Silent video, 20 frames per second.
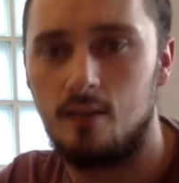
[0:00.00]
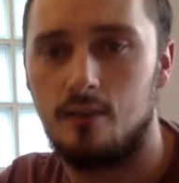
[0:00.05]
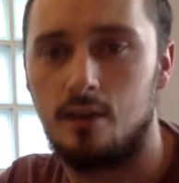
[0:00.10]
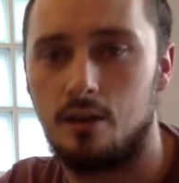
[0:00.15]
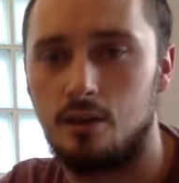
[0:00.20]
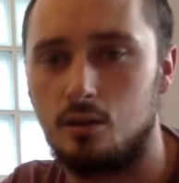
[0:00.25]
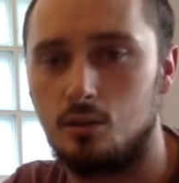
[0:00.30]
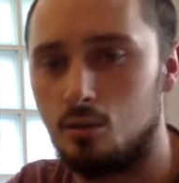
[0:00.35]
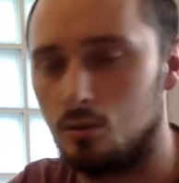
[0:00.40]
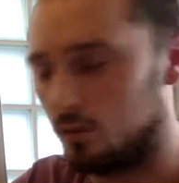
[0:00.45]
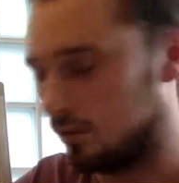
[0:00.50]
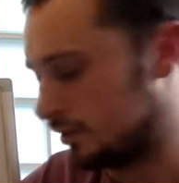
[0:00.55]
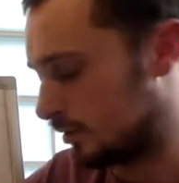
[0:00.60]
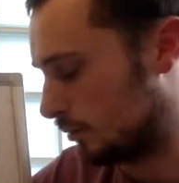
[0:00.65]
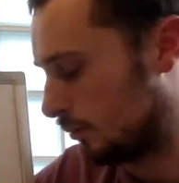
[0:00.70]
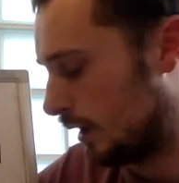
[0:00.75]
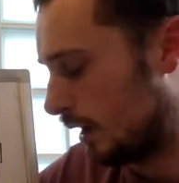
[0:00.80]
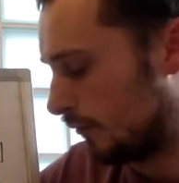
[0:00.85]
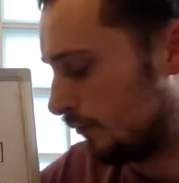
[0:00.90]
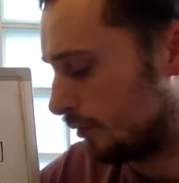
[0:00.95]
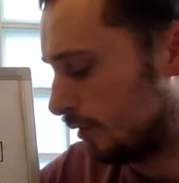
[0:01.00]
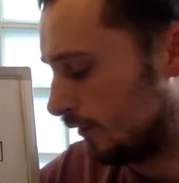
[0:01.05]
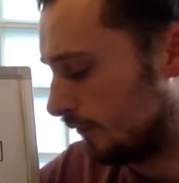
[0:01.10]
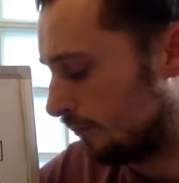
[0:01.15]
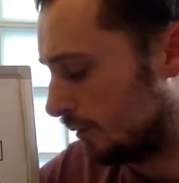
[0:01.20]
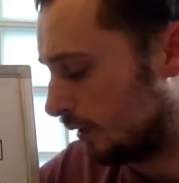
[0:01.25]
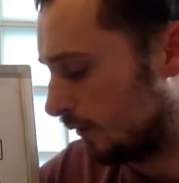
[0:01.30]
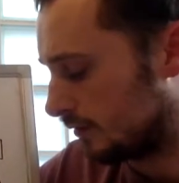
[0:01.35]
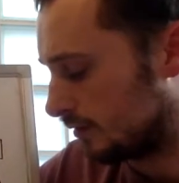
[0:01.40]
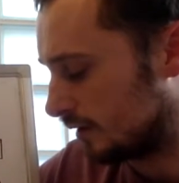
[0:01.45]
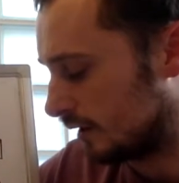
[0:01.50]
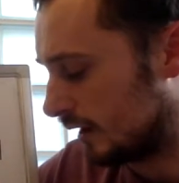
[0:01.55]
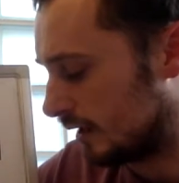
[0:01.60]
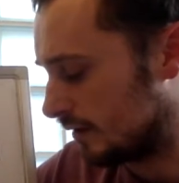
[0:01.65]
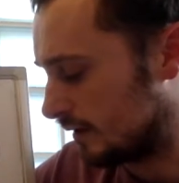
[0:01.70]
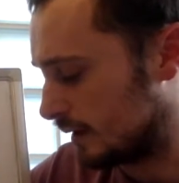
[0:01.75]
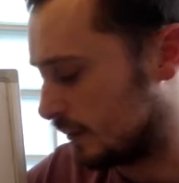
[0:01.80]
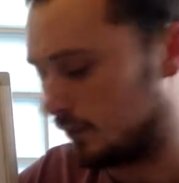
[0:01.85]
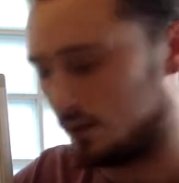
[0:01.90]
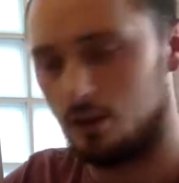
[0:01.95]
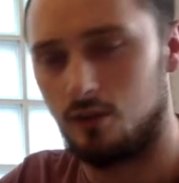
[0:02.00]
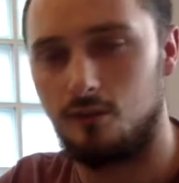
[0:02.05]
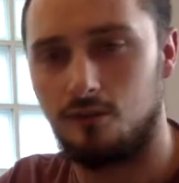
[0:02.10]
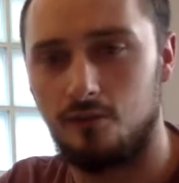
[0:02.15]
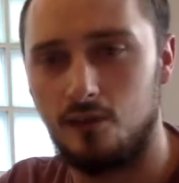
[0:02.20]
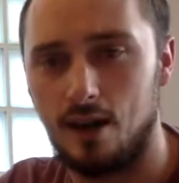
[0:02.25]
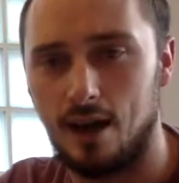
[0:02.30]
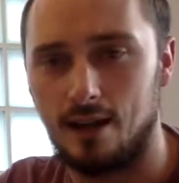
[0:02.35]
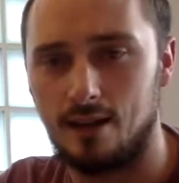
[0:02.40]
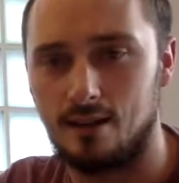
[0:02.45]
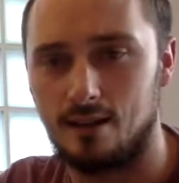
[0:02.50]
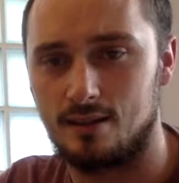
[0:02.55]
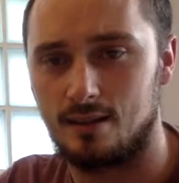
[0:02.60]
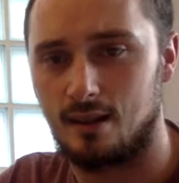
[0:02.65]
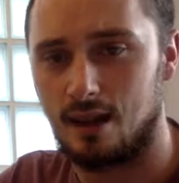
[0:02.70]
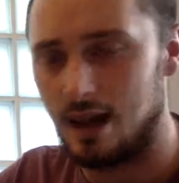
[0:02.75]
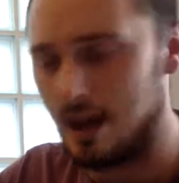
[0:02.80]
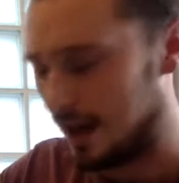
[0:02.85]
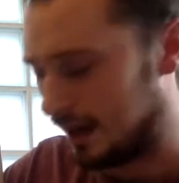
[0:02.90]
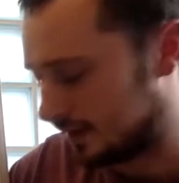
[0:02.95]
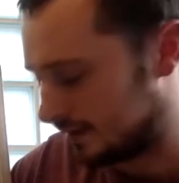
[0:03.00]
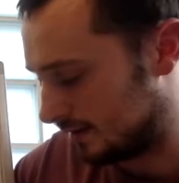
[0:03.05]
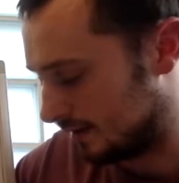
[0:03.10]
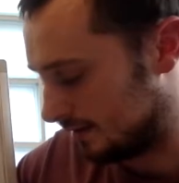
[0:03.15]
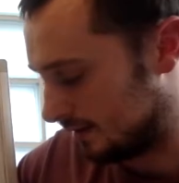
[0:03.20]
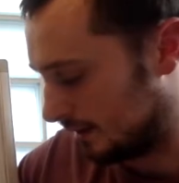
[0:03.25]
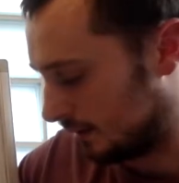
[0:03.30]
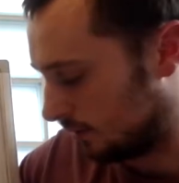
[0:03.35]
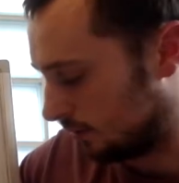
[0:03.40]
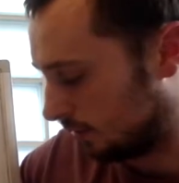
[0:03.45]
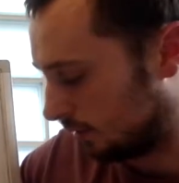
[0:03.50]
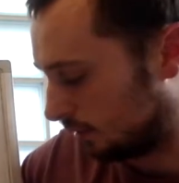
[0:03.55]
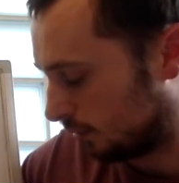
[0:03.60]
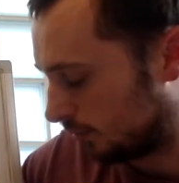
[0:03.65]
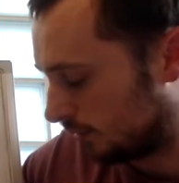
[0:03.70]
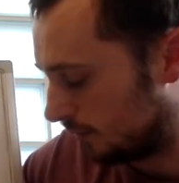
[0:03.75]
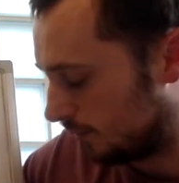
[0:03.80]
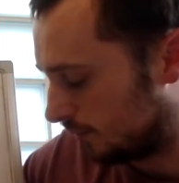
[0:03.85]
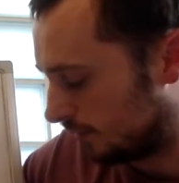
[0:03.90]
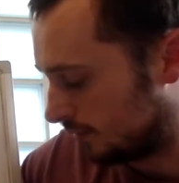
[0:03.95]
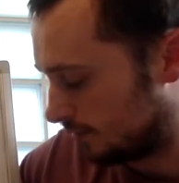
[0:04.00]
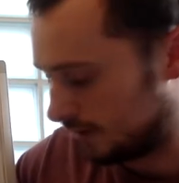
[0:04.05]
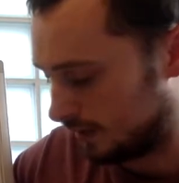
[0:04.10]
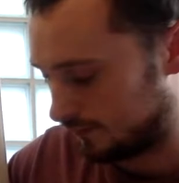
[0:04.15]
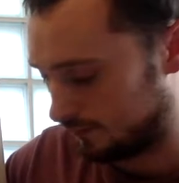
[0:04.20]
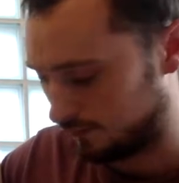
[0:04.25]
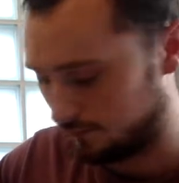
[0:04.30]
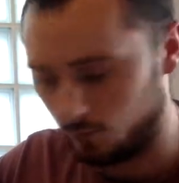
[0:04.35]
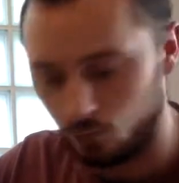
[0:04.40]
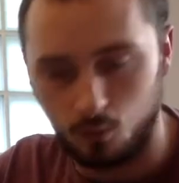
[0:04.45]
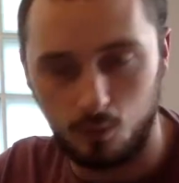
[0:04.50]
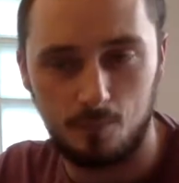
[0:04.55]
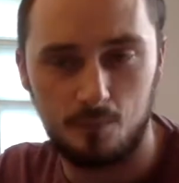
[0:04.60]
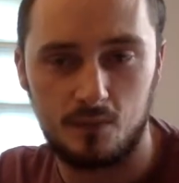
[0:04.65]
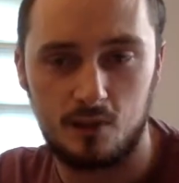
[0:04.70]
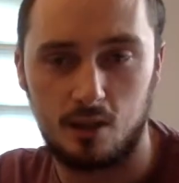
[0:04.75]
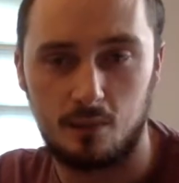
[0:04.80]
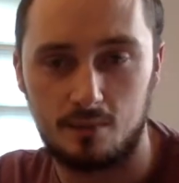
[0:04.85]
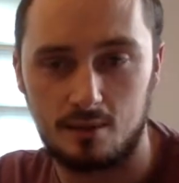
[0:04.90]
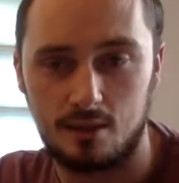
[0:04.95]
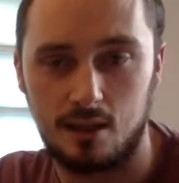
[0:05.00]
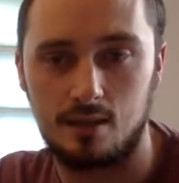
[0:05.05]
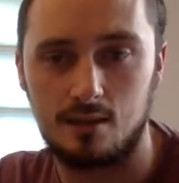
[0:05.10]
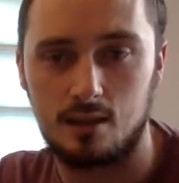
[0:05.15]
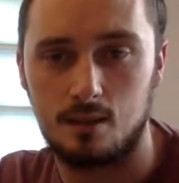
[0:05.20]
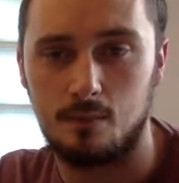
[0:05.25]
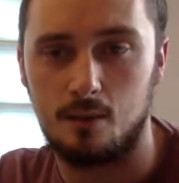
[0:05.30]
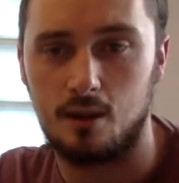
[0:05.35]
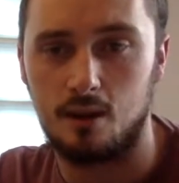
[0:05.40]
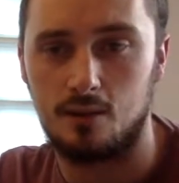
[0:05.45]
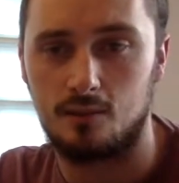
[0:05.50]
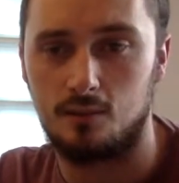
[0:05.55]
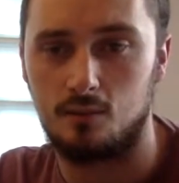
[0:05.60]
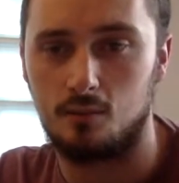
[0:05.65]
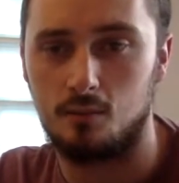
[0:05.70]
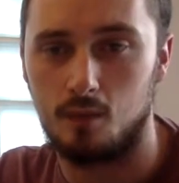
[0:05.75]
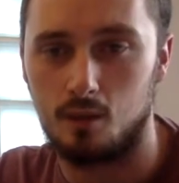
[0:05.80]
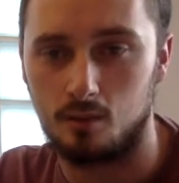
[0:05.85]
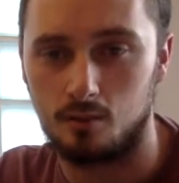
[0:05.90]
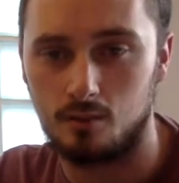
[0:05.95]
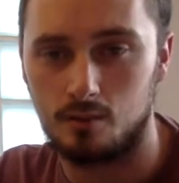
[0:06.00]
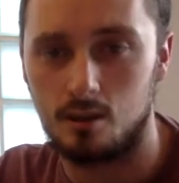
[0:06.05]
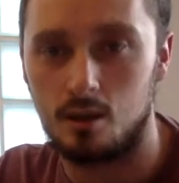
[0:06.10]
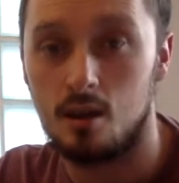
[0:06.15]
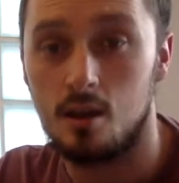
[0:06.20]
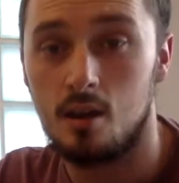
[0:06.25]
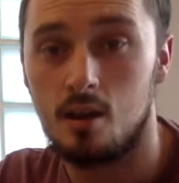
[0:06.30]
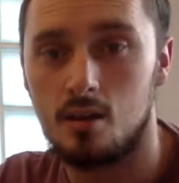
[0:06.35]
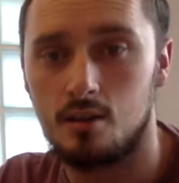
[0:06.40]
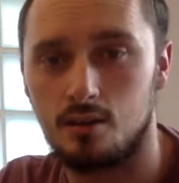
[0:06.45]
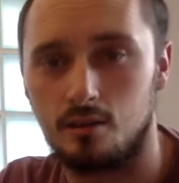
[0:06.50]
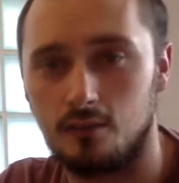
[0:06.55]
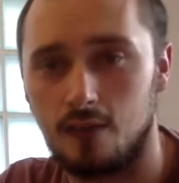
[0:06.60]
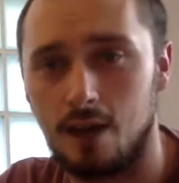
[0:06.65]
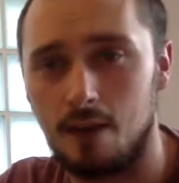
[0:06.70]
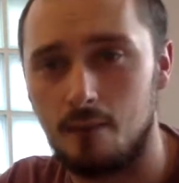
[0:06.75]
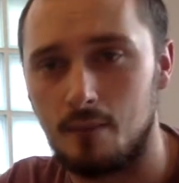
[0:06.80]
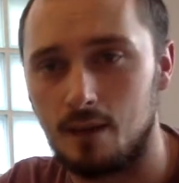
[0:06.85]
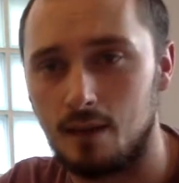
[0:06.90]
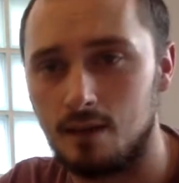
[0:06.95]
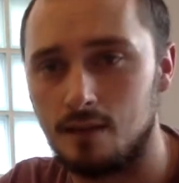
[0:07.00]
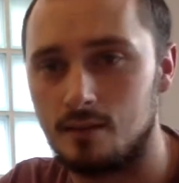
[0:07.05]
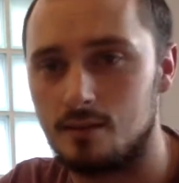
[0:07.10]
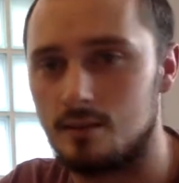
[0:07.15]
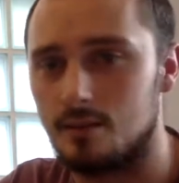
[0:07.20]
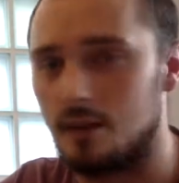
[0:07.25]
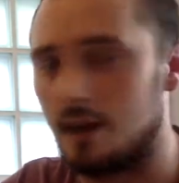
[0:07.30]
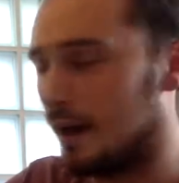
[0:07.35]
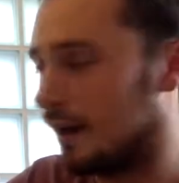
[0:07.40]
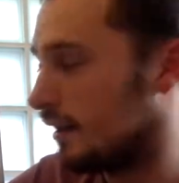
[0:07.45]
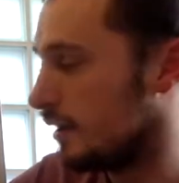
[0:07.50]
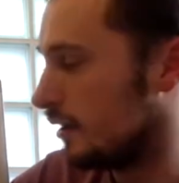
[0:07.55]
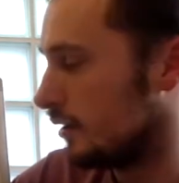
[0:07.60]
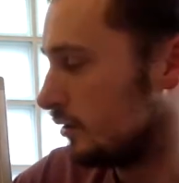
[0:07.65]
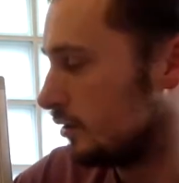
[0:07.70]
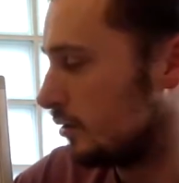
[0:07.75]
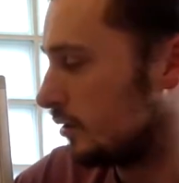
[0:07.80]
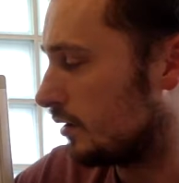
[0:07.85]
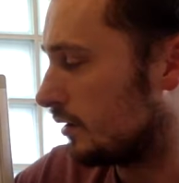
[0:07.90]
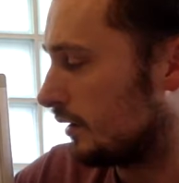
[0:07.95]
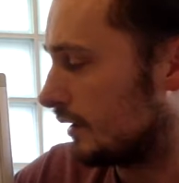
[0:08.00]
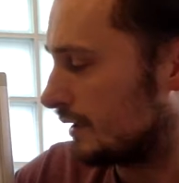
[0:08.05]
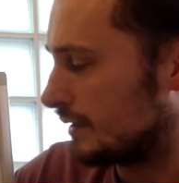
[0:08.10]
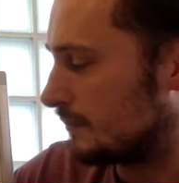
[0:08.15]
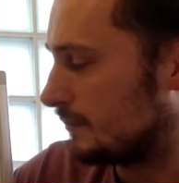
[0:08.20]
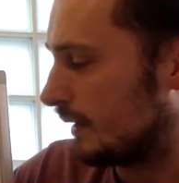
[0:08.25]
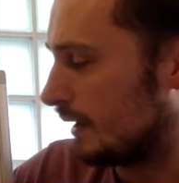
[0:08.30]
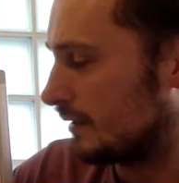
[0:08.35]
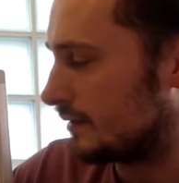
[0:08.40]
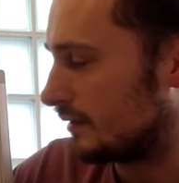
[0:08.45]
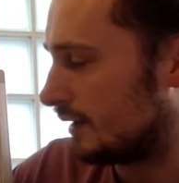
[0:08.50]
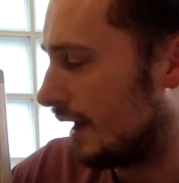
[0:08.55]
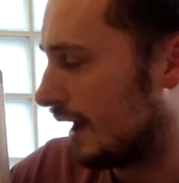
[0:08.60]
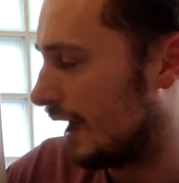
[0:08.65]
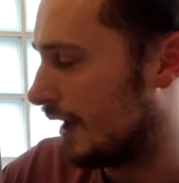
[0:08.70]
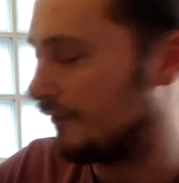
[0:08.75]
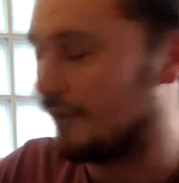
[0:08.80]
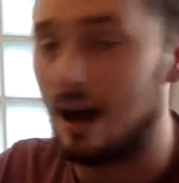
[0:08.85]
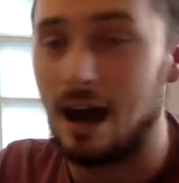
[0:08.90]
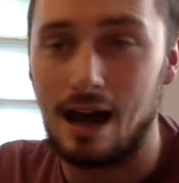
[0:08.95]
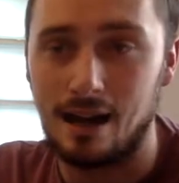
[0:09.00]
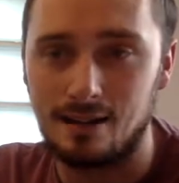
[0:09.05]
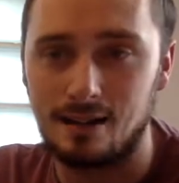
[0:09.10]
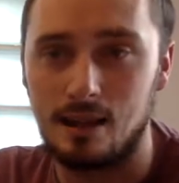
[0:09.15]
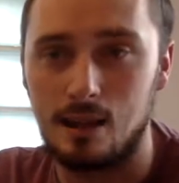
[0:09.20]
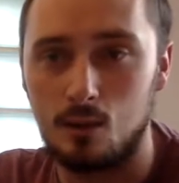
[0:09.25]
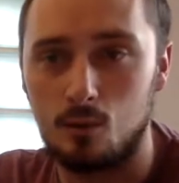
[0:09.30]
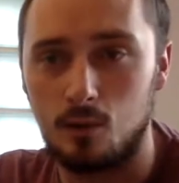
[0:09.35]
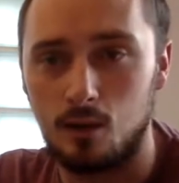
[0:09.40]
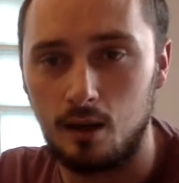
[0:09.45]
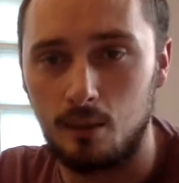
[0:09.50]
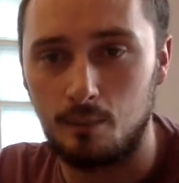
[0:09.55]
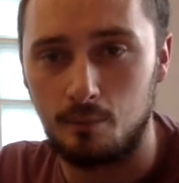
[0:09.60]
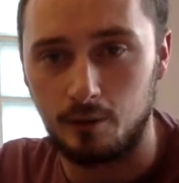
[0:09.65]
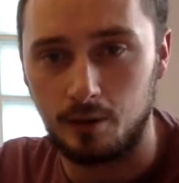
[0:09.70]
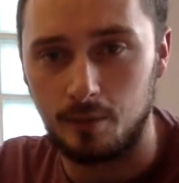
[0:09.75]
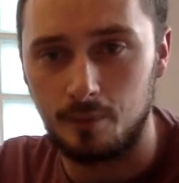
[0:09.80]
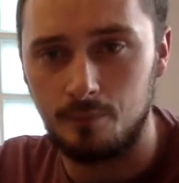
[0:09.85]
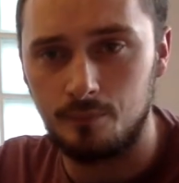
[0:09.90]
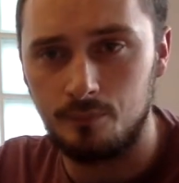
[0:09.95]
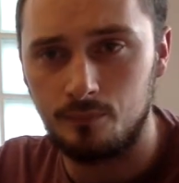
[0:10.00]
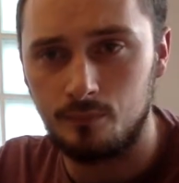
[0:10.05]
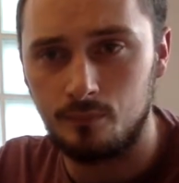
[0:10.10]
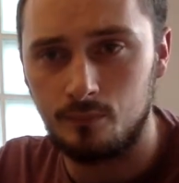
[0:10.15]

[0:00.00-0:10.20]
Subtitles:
Now you do the square root of both sides, and what you find is that X is equal to 3.74 times 10 to the minus 4 moles. So that means that you can expect to have at equilibrium,